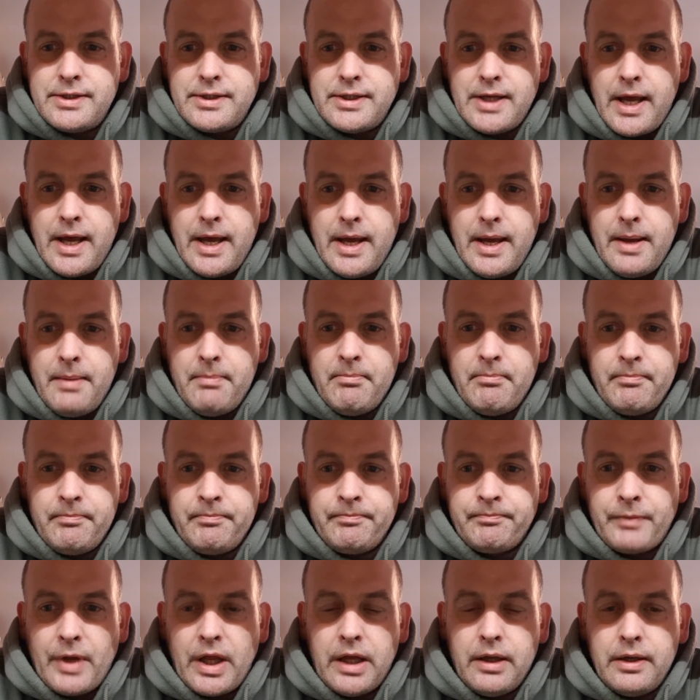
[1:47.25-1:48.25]

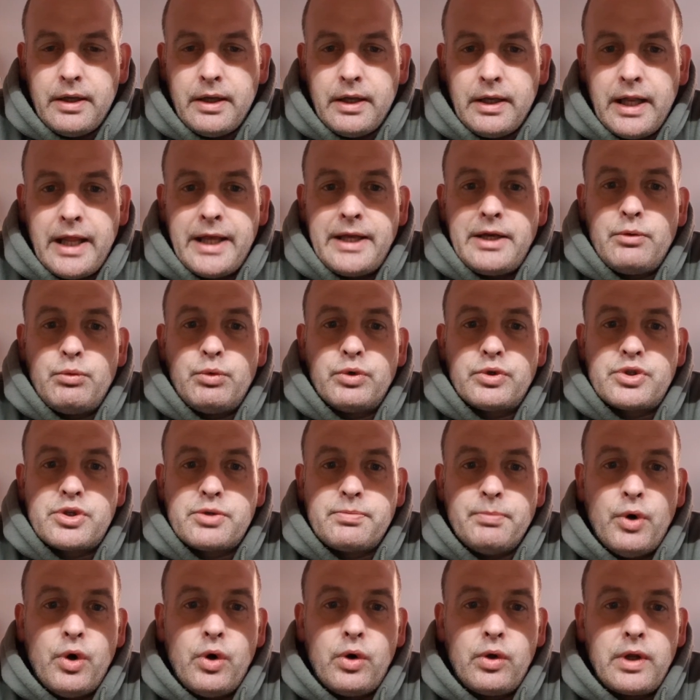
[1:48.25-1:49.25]
Ladywood
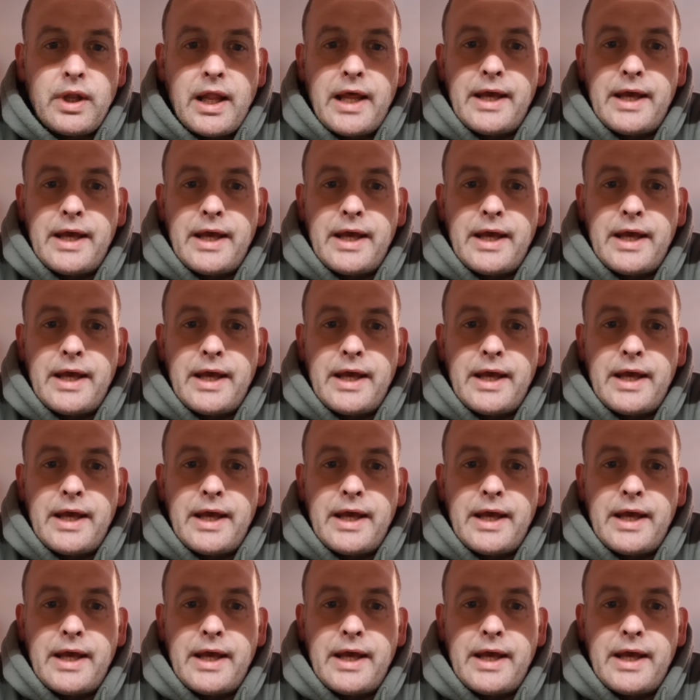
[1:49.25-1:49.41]
Small